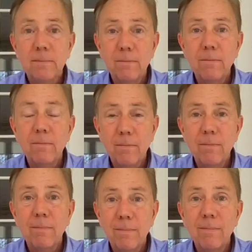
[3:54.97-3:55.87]

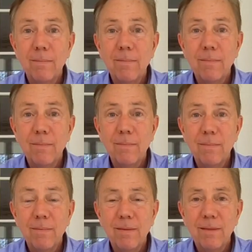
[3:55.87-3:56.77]

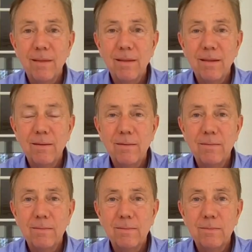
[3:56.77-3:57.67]

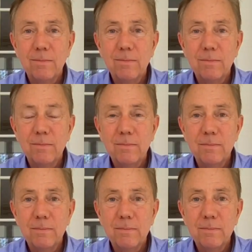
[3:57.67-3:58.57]

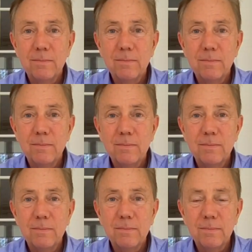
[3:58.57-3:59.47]

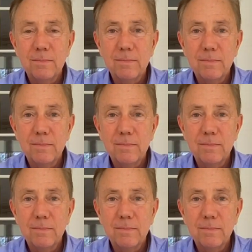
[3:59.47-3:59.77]
No words are spoken by the person on screen.